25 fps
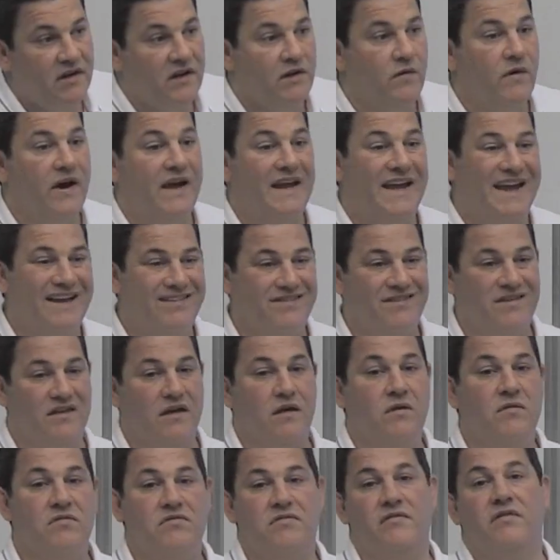I get to
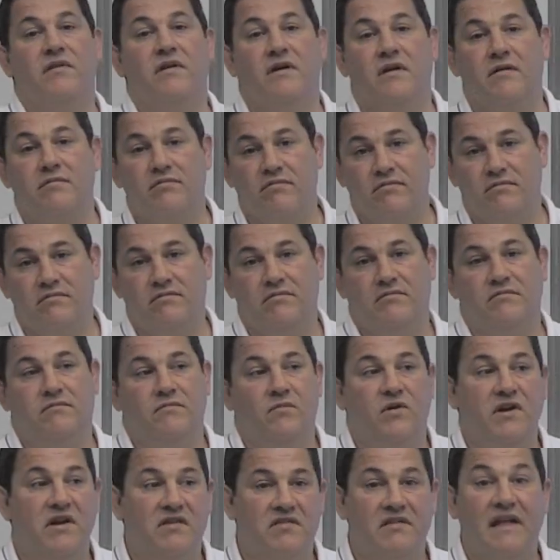use
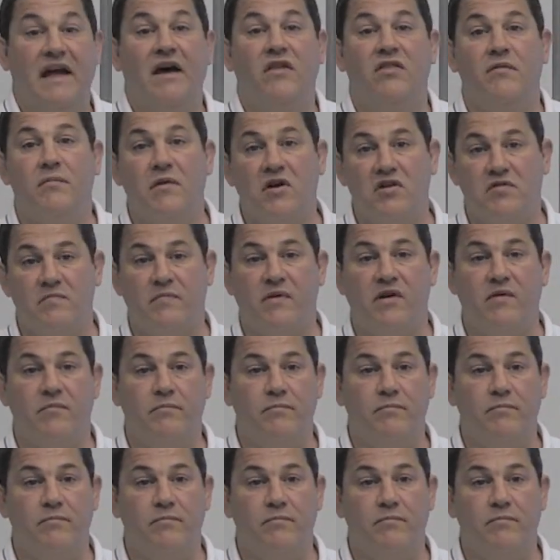what is now the most